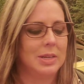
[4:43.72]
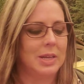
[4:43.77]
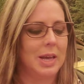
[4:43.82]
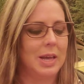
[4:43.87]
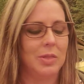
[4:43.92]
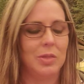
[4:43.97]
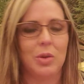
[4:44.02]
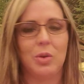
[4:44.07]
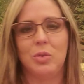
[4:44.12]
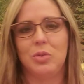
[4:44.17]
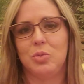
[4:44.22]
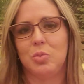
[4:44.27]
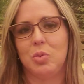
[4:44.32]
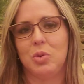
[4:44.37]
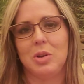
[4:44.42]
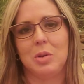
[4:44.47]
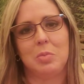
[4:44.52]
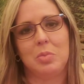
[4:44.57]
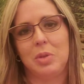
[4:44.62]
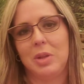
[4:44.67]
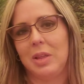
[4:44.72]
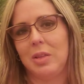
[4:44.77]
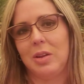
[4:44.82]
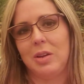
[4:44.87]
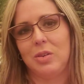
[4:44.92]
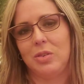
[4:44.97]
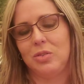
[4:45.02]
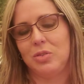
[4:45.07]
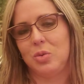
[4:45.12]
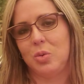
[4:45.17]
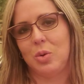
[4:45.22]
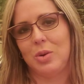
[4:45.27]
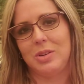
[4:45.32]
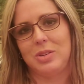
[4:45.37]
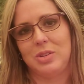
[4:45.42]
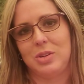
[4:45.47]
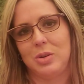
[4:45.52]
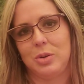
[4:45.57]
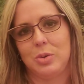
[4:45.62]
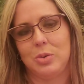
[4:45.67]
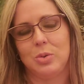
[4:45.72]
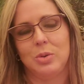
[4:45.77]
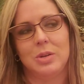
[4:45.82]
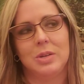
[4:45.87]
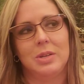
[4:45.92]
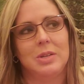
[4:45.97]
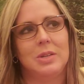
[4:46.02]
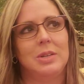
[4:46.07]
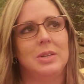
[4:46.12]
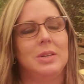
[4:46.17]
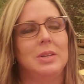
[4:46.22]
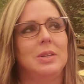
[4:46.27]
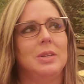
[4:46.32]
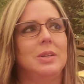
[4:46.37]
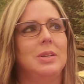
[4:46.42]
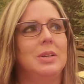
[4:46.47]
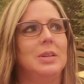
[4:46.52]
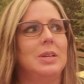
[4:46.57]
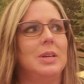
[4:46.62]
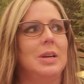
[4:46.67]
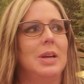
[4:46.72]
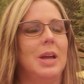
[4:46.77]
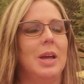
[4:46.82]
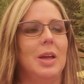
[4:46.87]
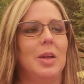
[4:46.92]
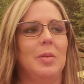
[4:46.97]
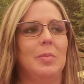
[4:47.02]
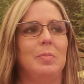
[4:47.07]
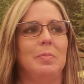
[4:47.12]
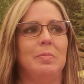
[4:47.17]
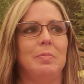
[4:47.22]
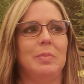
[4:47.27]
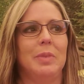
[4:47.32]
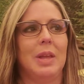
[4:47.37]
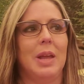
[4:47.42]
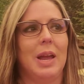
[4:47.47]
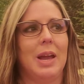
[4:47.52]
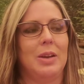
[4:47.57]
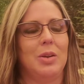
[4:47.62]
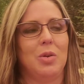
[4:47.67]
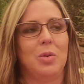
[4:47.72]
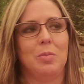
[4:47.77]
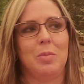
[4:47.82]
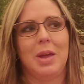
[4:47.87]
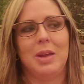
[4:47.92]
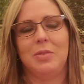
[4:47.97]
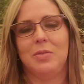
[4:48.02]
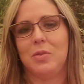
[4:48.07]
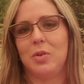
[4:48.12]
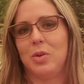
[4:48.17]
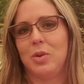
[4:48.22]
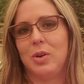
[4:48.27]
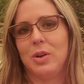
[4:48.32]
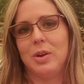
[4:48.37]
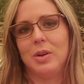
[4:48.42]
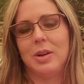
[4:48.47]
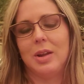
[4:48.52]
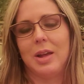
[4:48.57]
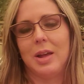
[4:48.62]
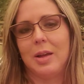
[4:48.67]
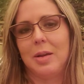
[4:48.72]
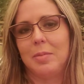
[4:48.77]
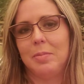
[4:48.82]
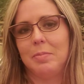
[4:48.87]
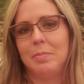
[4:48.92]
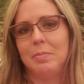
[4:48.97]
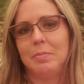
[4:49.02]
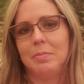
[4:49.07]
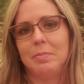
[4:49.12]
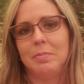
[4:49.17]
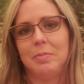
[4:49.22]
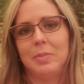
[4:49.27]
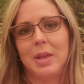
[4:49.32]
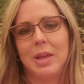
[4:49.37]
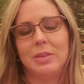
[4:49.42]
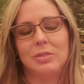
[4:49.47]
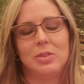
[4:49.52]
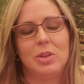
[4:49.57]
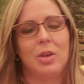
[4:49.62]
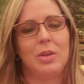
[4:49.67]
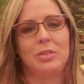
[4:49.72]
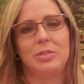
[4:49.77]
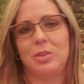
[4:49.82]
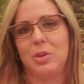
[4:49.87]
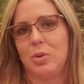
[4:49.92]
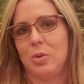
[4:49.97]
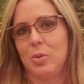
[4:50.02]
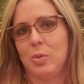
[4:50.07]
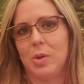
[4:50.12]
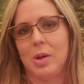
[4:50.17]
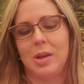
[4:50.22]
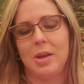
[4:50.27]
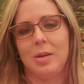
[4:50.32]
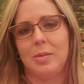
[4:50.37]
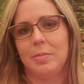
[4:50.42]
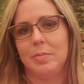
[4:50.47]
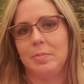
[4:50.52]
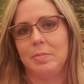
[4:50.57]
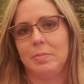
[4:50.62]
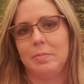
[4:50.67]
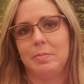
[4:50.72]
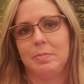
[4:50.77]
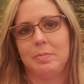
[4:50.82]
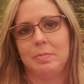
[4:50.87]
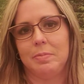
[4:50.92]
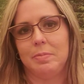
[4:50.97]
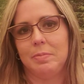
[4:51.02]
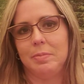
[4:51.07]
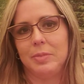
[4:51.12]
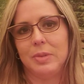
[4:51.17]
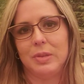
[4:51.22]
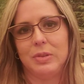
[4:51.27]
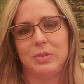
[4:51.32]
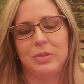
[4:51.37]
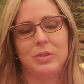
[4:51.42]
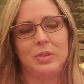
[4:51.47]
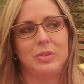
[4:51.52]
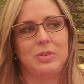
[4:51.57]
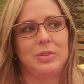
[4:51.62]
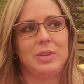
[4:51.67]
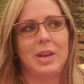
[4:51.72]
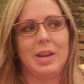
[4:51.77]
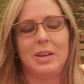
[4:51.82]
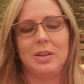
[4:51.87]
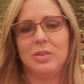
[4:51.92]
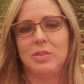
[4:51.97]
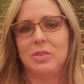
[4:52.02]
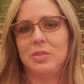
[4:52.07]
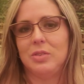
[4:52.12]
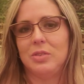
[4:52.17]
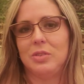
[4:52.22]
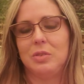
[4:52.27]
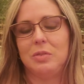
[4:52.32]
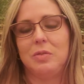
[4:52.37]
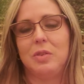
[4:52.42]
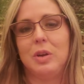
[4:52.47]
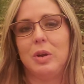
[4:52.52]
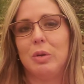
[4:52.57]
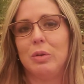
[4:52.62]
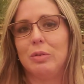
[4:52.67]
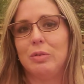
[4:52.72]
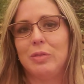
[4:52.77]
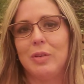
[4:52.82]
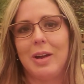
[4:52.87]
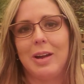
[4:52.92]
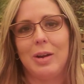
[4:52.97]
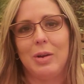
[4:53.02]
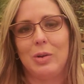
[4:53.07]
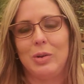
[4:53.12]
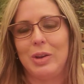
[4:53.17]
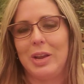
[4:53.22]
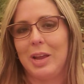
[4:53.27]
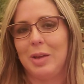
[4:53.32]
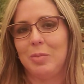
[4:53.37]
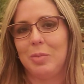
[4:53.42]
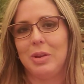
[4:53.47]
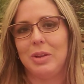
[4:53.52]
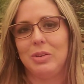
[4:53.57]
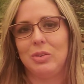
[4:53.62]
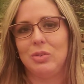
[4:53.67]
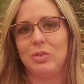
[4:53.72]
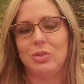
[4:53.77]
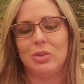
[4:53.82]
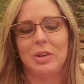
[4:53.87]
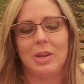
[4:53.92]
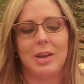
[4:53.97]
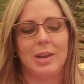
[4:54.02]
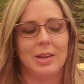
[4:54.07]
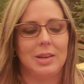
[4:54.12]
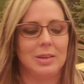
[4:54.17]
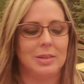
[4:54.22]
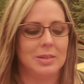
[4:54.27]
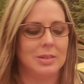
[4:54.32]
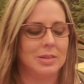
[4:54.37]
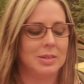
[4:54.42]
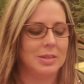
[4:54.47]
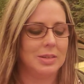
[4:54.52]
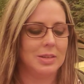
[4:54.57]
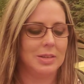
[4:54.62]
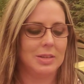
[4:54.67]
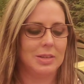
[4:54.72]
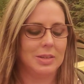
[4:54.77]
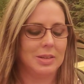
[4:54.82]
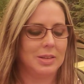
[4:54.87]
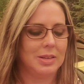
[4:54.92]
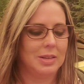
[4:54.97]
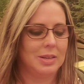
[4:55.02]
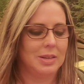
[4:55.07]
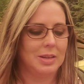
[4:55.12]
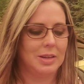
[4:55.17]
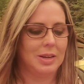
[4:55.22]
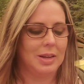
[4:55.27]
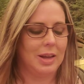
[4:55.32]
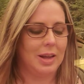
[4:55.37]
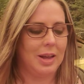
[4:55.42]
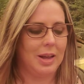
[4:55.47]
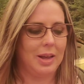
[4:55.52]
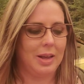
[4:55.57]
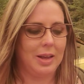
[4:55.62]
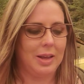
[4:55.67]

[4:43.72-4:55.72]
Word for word: and those were completely destroyed too. Um, I know Medford um, has also um, sustained severe fire damage, and uh,